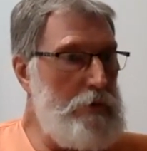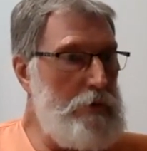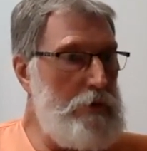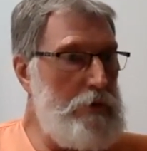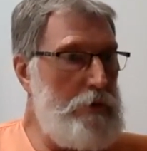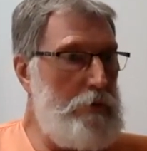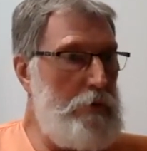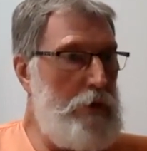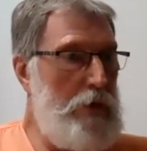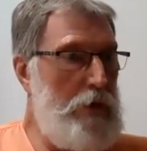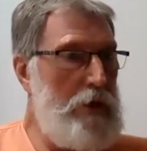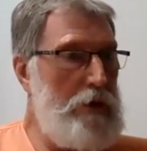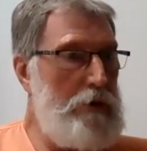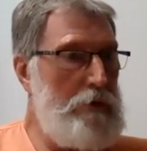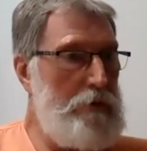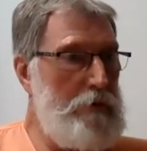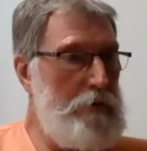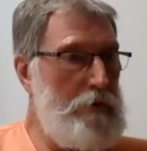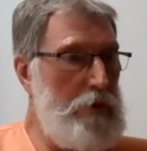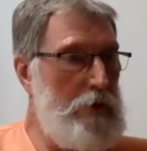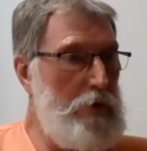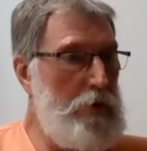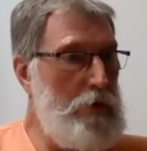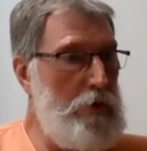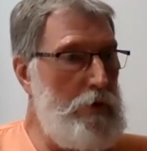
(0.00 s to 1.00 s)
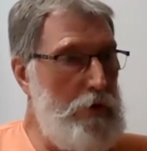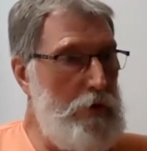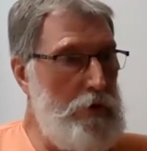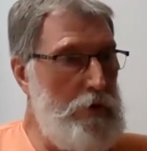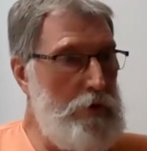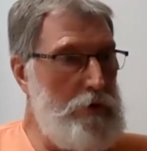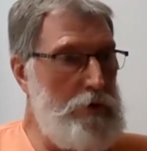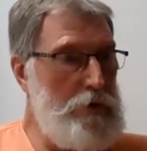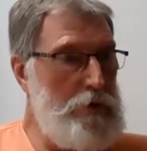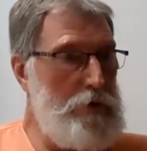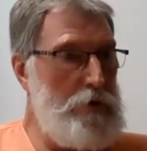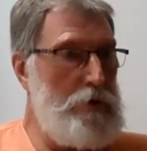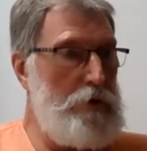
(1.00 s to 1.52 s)
to survive, an
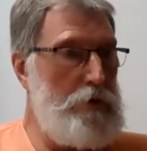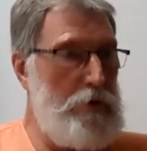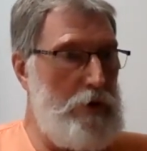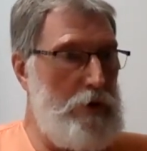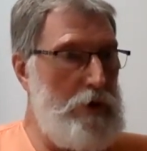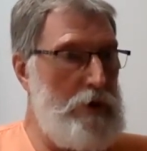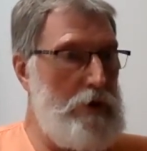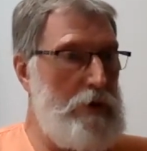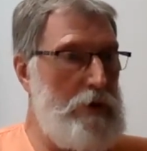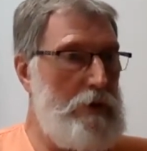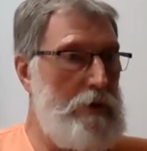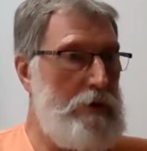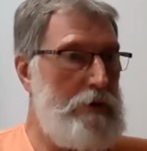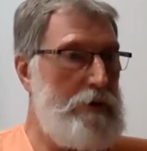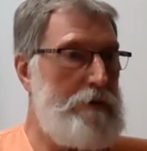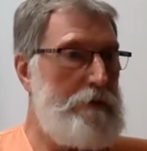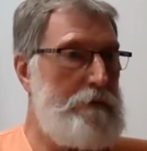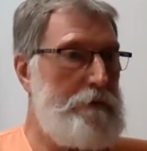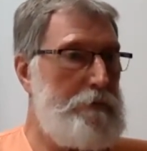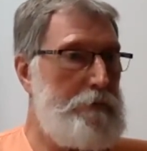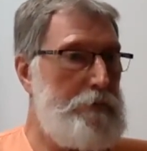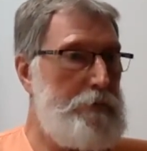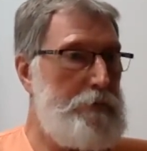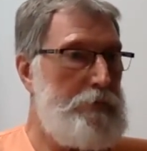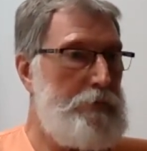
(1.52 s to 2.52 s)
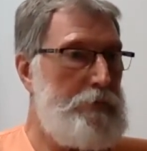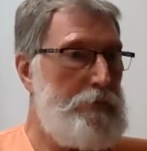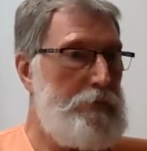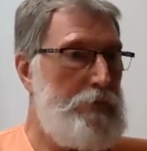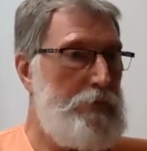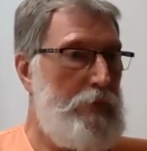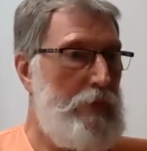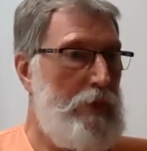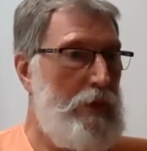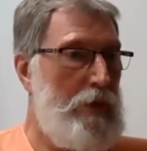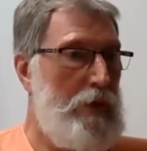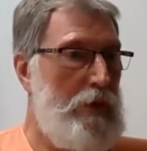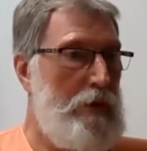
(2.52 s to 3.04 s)
urge to do it.
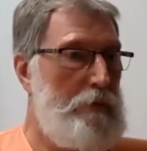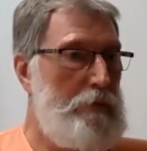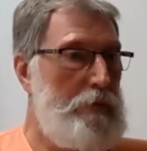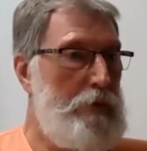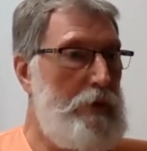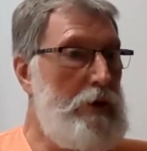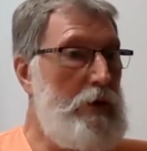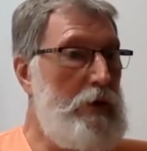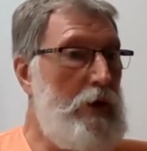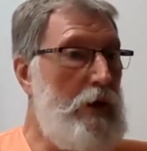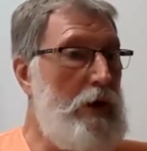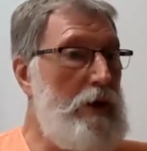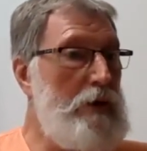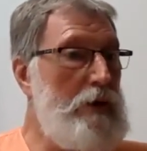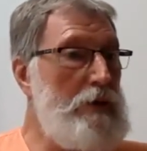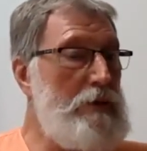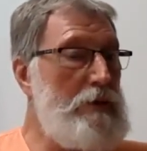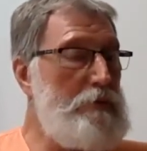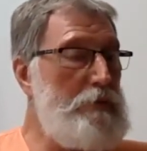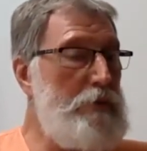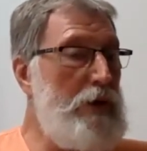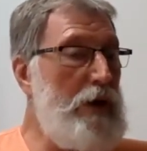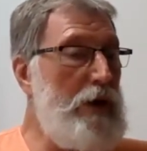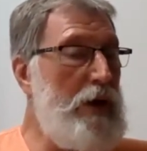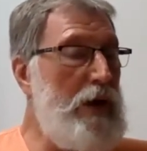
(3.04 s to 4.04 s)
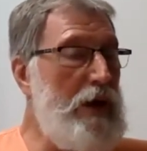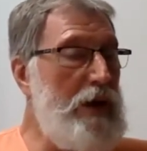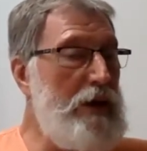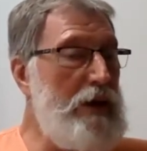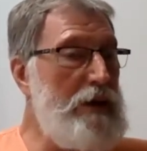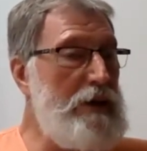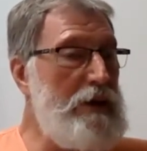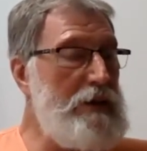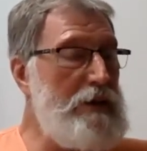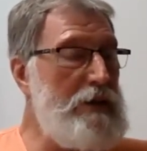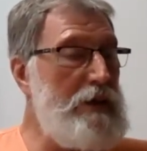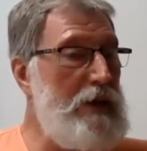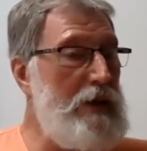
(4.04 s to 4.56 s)
Because behind
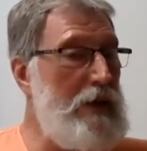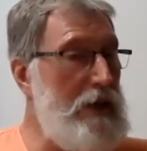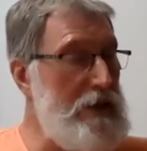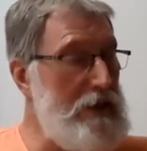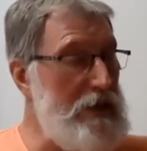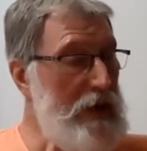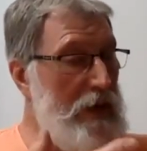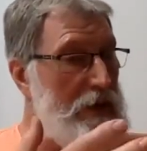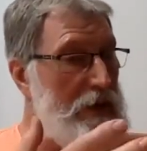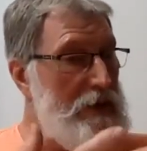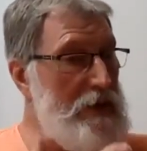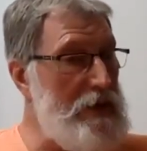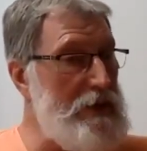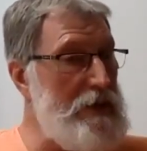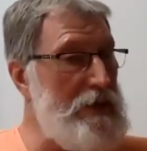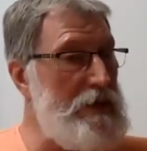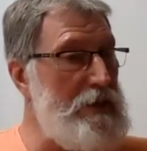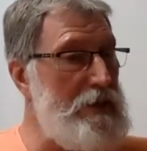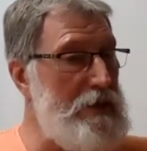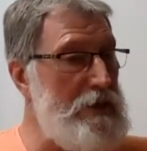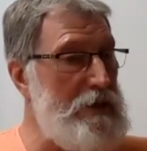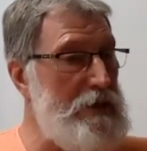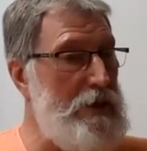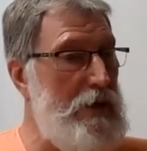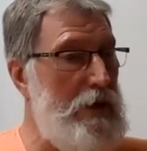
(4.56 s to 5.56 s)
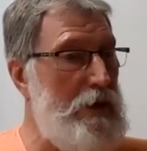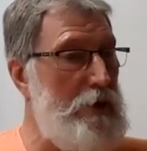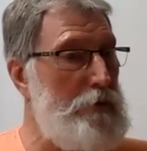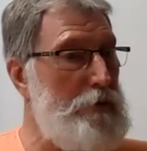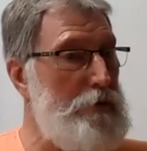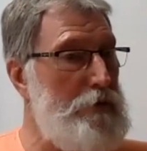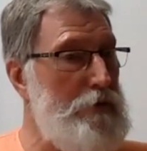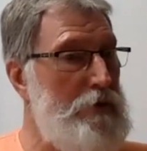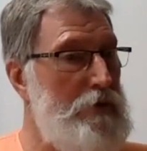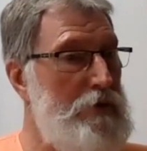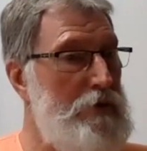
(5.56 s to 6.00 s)
us is existence itself.